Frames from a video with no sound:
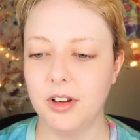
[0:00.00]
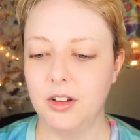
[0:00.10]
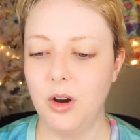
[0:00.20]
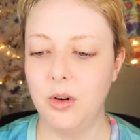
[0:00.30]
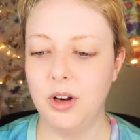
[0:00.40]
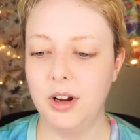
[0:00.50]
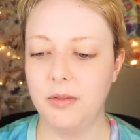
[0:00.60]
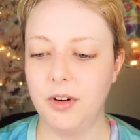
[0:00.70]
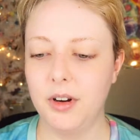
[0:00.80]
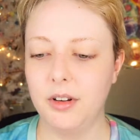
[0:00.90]
go to
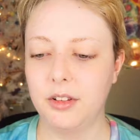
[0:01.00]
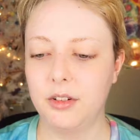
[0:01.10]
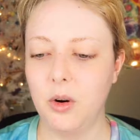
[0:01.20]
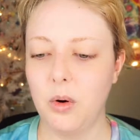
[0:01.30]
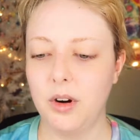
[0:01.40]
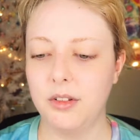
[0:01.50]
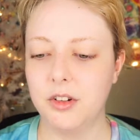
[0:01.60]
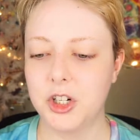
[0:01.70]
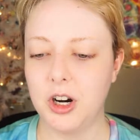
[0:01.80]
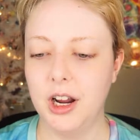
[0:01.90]
different stores and
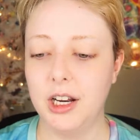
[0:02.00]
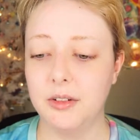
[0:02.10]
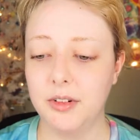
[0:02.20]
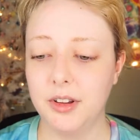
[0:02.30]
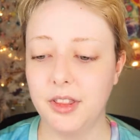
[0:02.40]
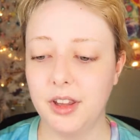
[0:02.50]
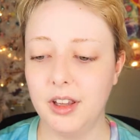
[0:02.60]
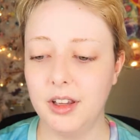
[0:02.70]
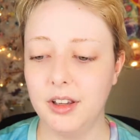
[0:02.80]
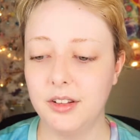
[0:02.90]
try different
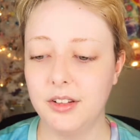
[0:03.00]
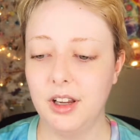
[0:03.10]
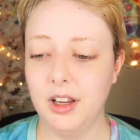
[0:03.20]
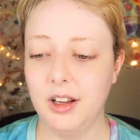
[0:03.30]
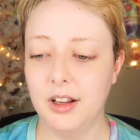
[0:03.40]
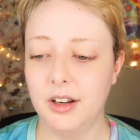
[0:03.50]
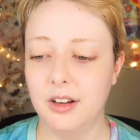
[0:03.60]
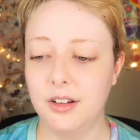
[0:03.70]
things and